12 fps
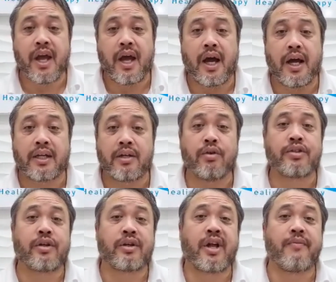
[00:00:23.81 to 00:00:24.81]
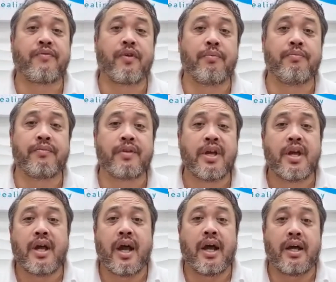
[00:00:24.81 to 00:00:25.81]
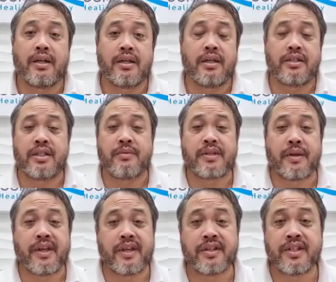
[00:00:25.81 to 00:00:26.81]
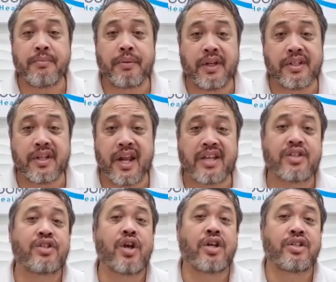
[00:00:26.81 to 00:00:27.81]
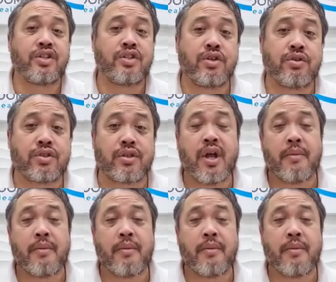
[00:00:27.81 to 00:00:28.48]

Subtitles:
It can also come from something as simple as an exercise induced,